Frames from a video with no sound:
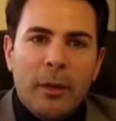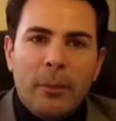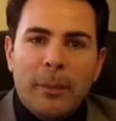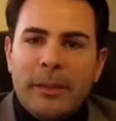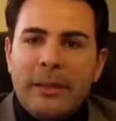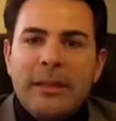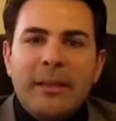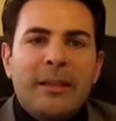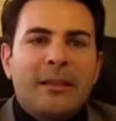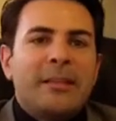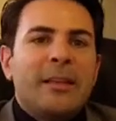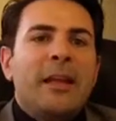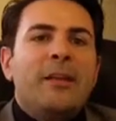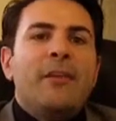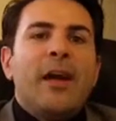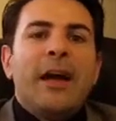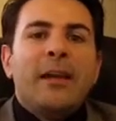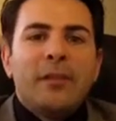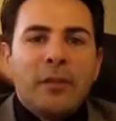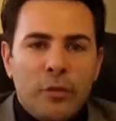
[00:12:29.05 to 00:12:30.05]
but he doesn't
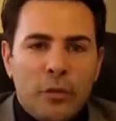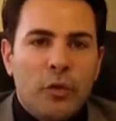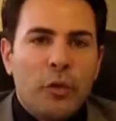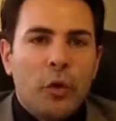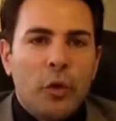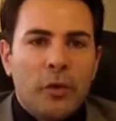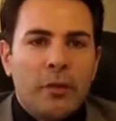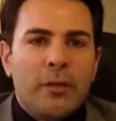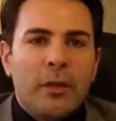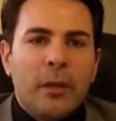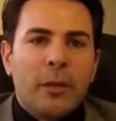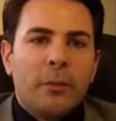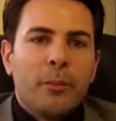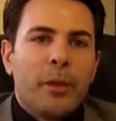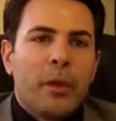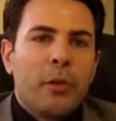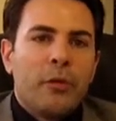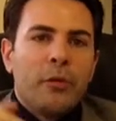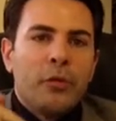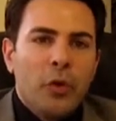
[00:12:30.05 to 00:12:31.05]
have access to your deal
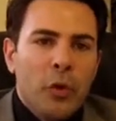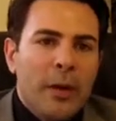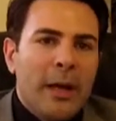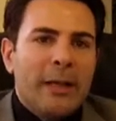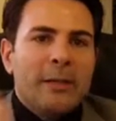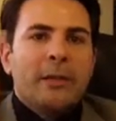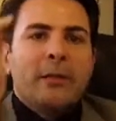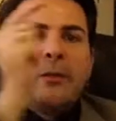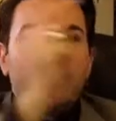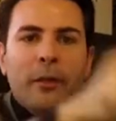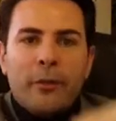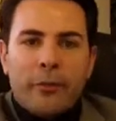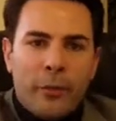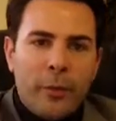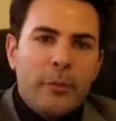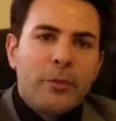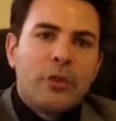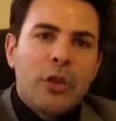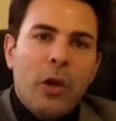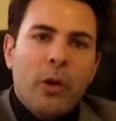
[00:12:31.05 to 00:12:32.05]
because you got the deal
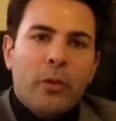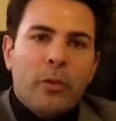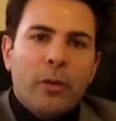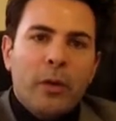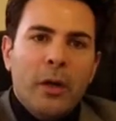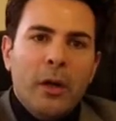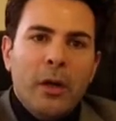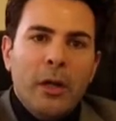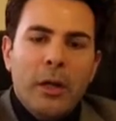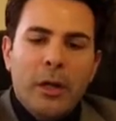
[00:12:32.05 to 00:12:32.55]
from Joe.